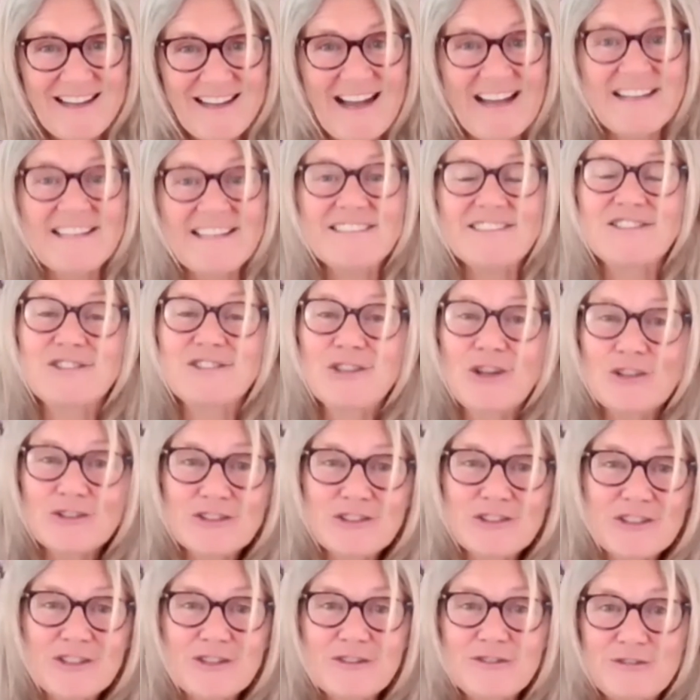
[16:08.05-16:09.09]
and it's not
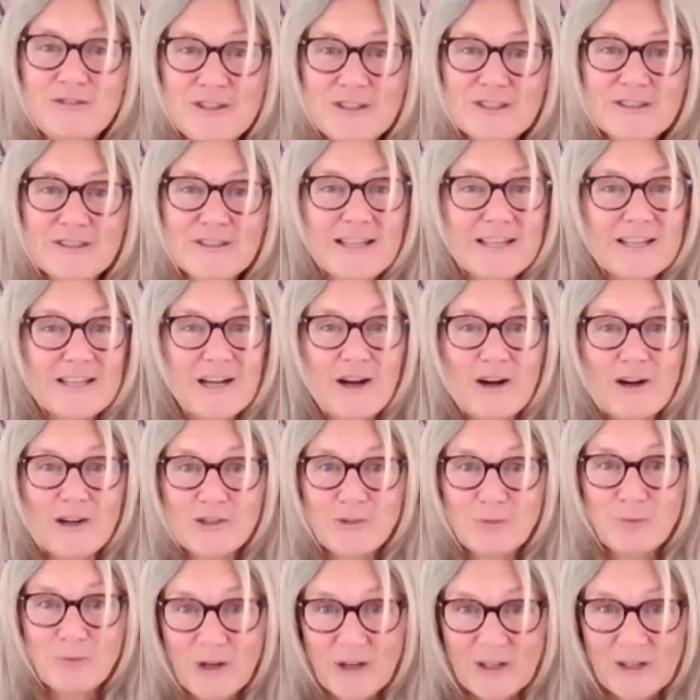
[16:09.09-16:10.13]
going to feel like
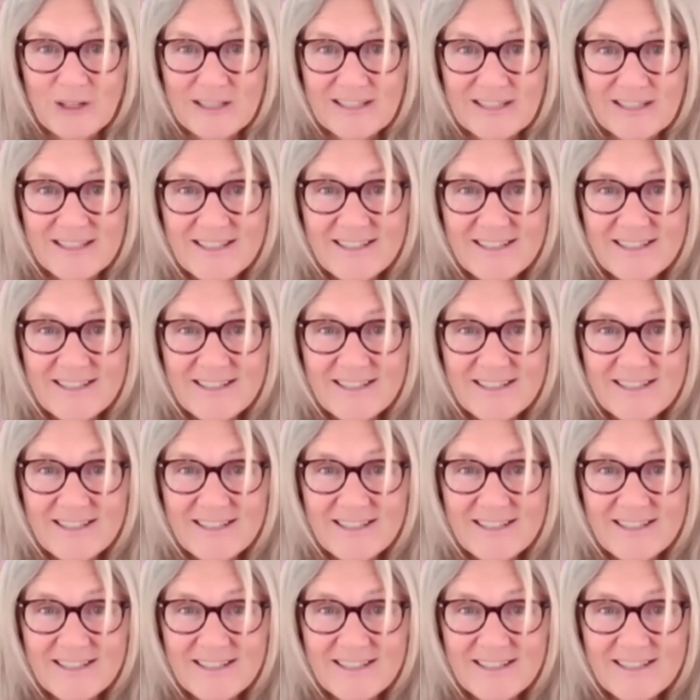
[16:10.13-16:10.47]
hard work,